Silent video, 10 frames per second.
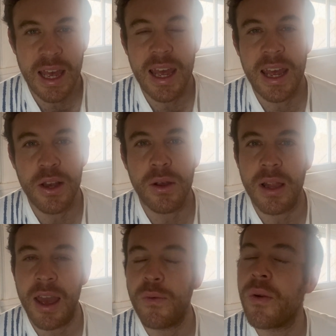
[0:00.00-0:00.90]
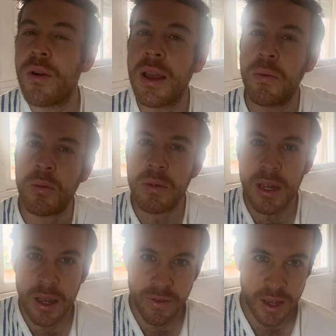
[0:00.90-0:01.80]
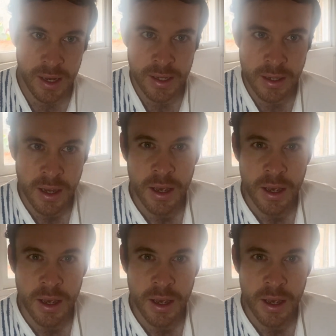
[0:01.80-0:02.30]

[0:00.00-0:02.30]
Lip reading: in your life, whether it comes from TVs,